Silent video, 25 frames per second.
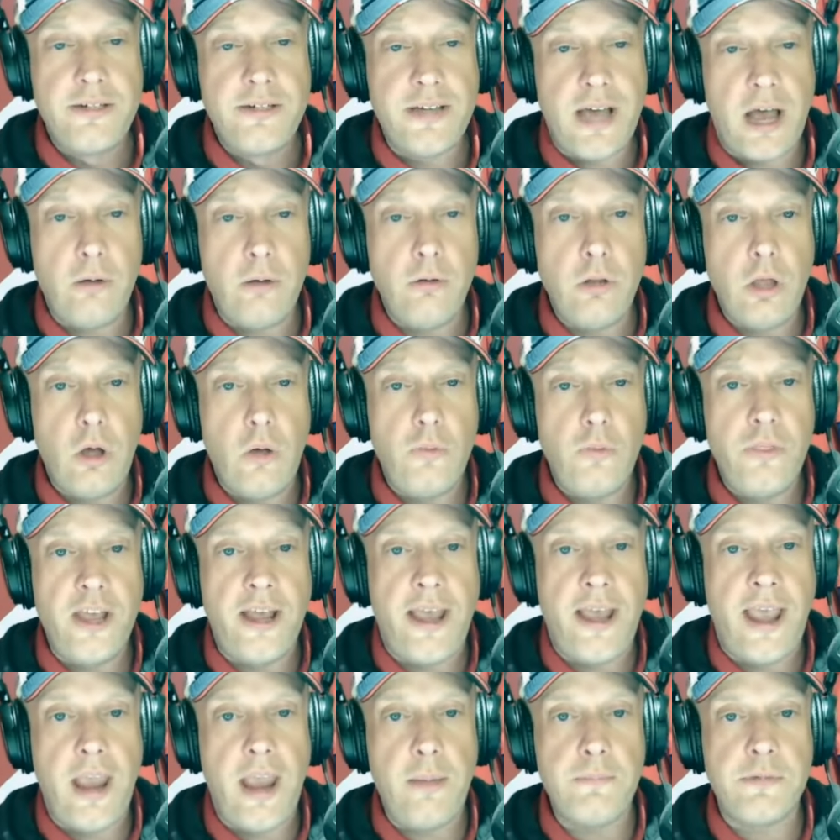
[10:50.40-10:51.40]
Download
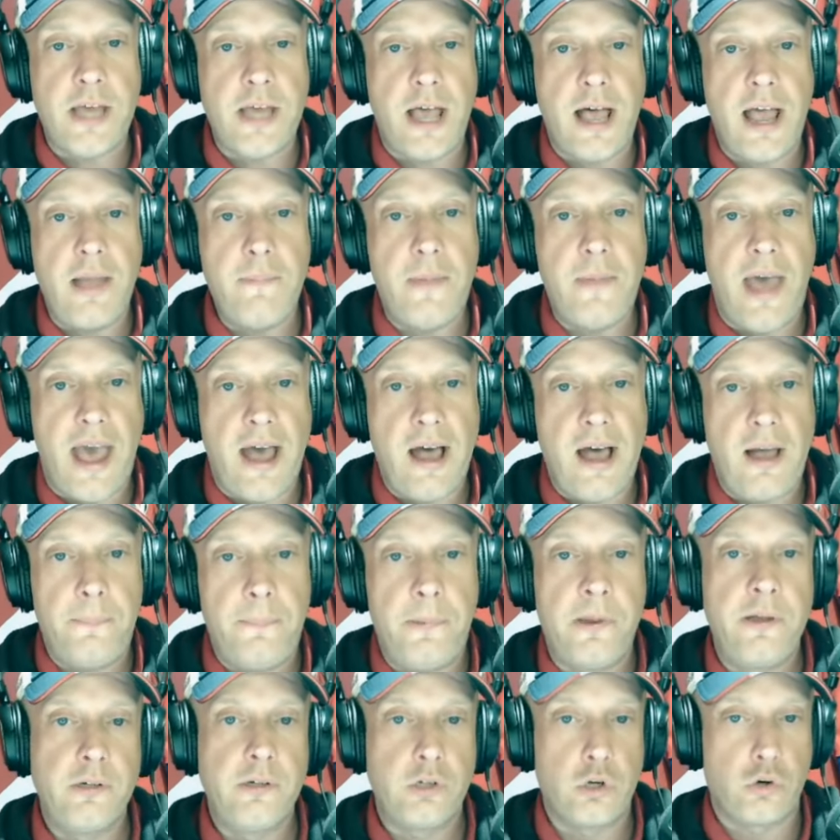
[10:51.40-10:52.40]
the Game Time
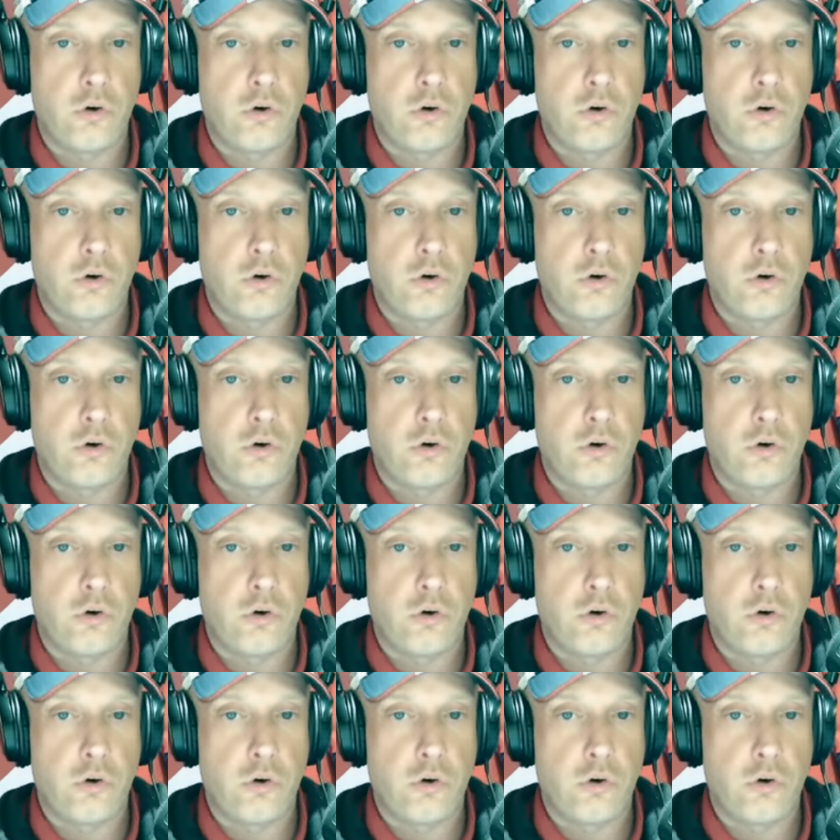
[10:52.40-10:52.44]
app,